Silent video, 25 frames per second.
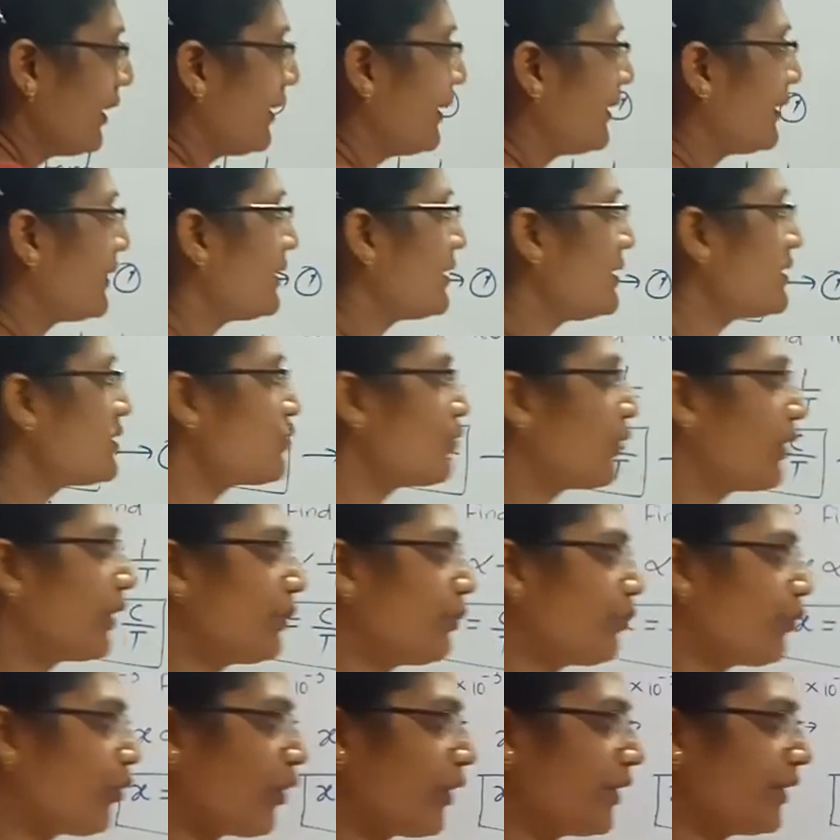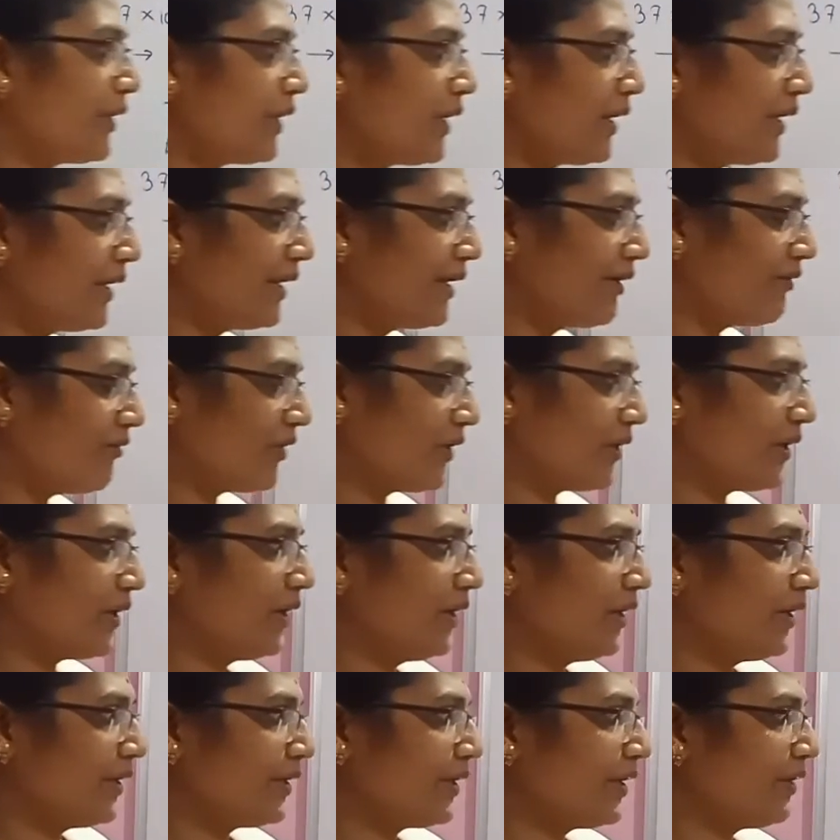It is 1.11
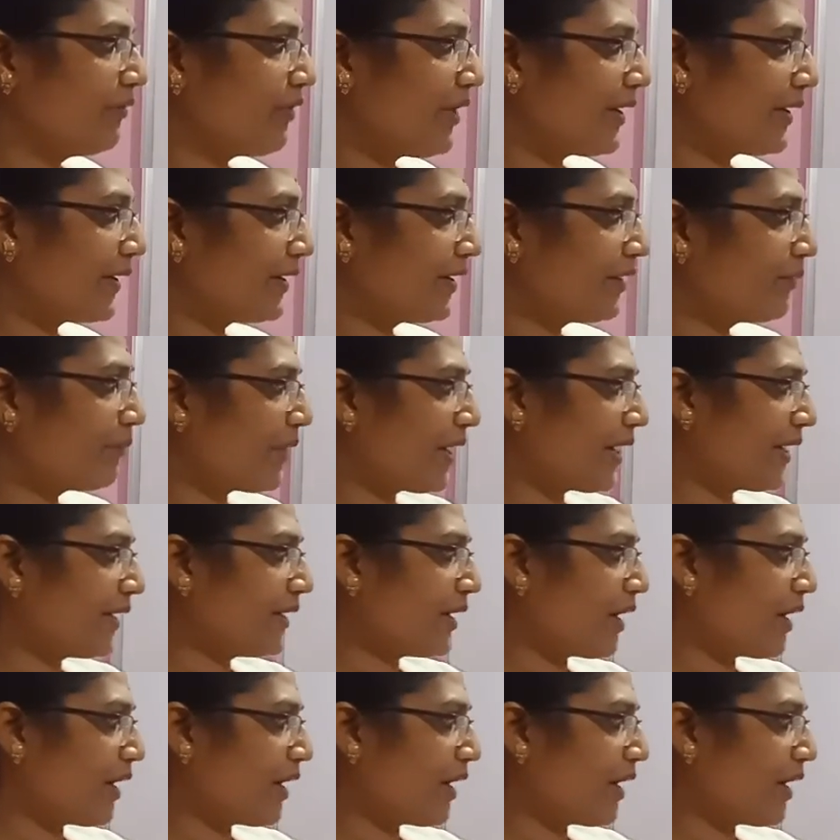divided by,